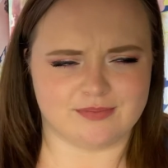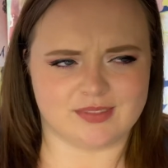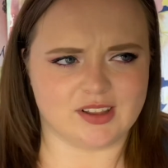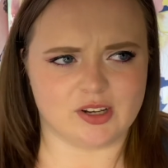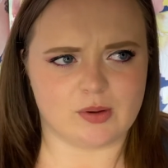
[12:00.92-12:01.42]

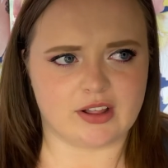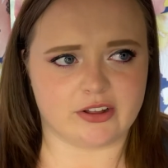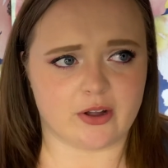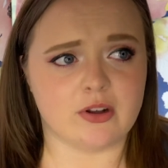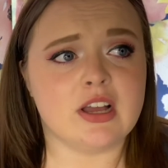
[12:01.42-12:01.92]
a little while
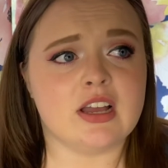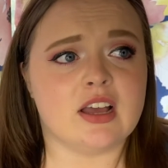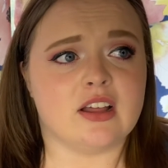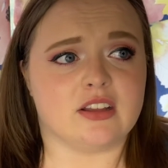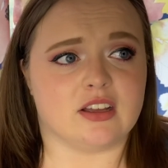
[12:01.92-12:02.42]
ago,
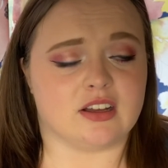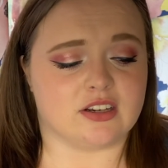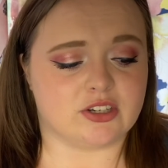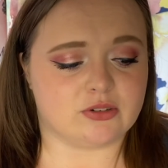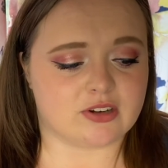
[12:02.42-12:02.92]
the
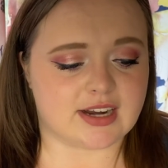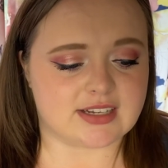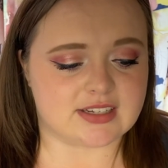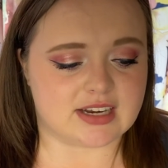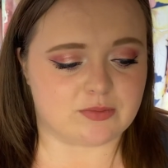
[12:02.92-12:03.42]
New
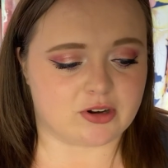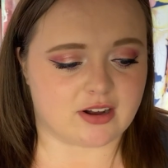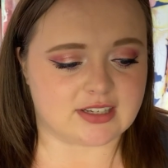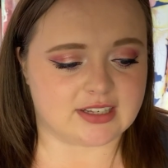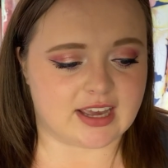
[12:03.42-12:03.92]
Horizons Animal
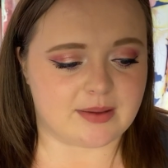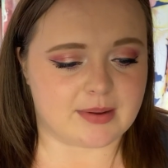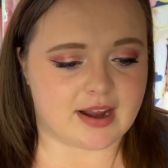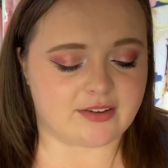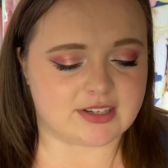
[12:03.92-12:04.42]
Crossing game,
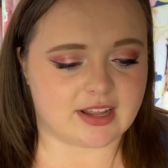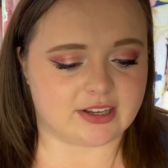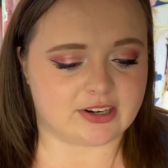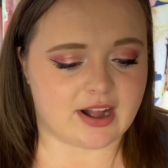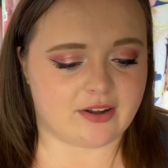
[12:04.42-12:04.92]
and I was telling
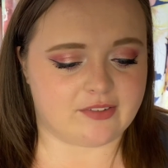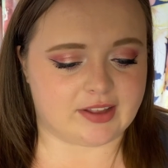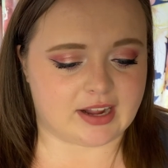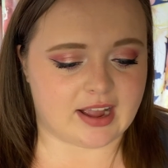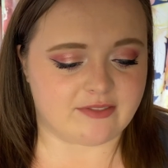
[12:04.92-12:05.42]
her how
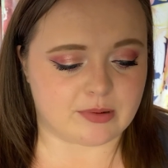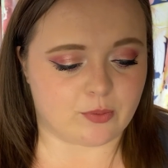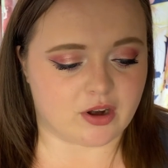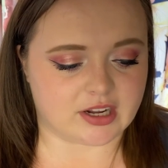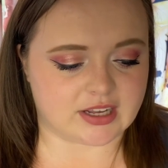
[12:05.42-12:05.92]
like I've been
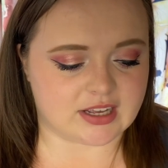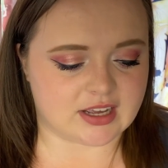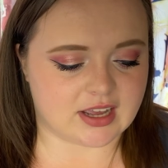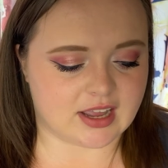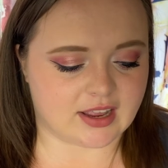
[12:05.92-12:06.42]
wanting it,
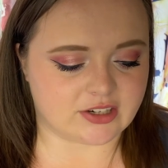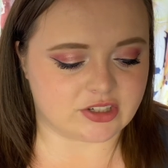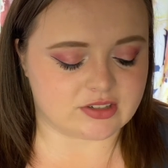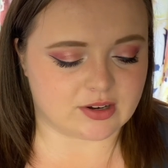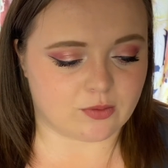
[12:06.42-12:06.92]
and
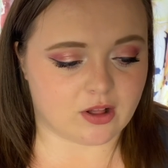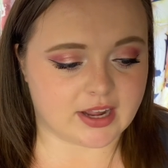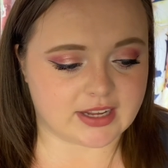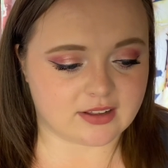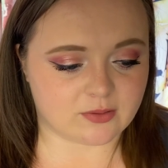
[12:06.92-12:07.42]
she's like, well,
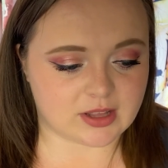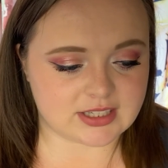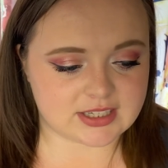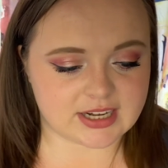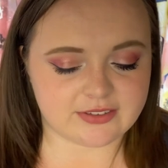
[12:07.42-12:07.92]

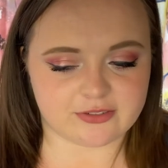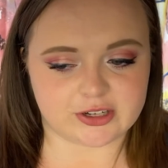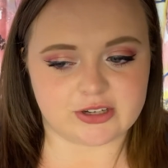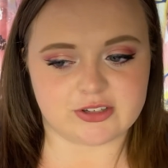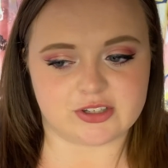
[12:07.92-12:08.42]
let's get it for
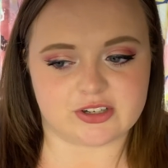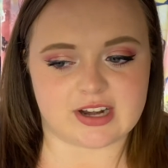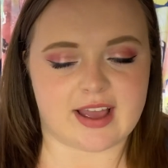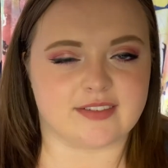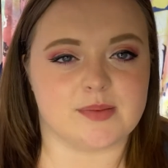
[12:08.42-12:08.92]
you so you can
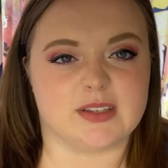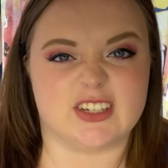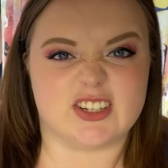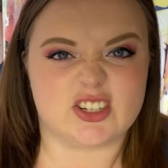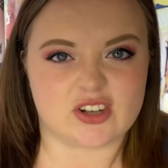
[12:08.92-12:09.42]
have something to
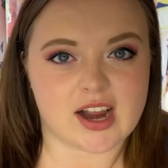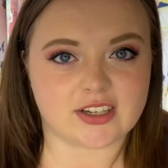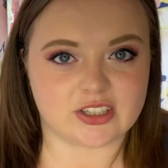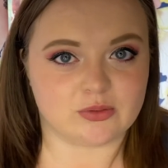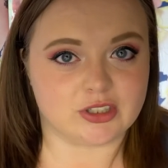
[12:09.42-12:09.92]

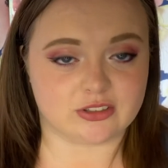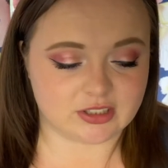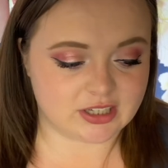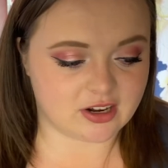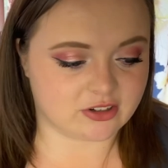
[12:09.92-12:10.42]
distract you when you're
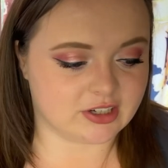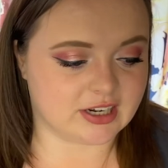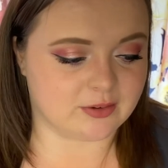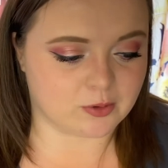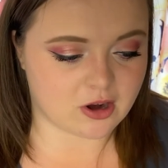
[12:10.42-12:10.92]
really hungry
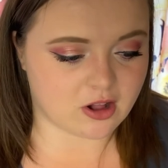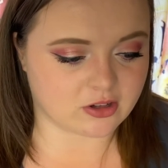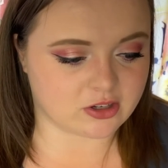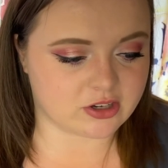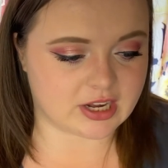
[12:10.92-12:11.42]
and we're all
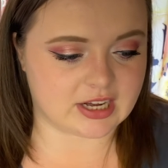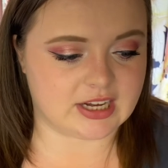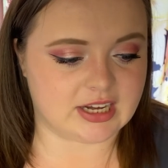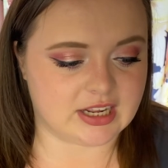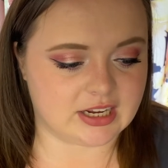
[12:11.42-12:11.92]
cooking and
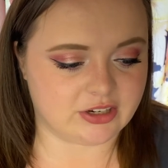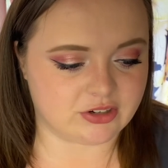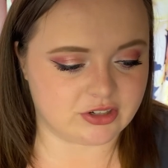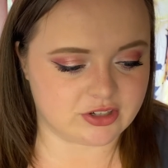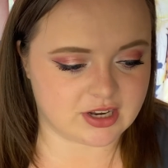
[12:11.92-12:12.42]
eating and you
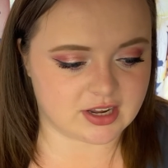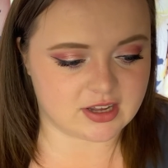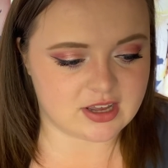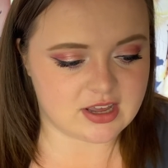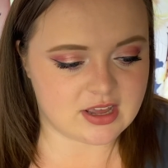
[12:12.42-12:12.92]
can just like
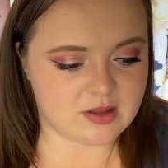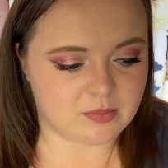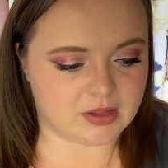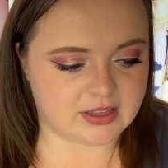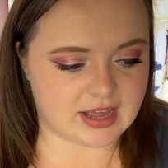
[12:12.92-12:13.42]

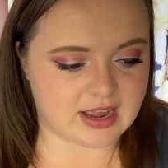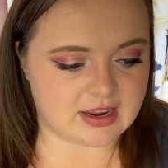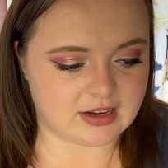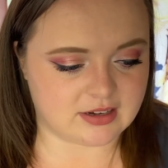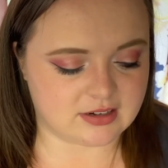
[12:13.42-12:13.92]
play that
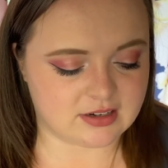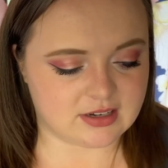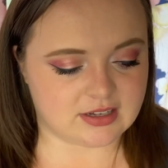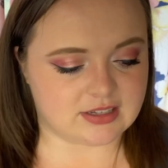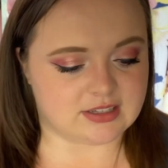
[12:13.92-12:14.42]
and
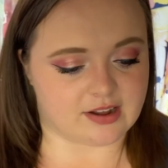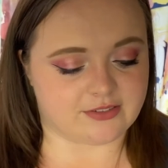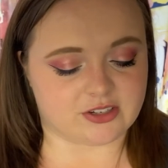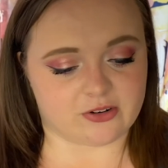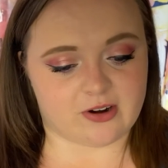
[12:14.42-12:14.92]
stuff.
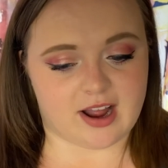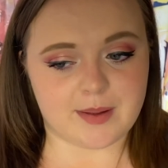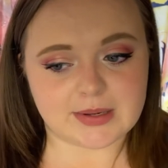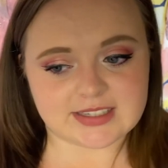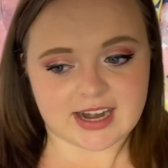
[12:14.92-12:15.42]
So I'm
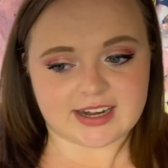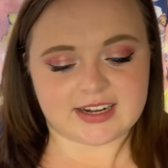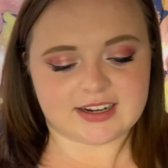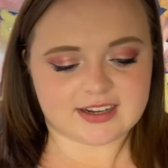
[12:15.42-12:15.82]
excited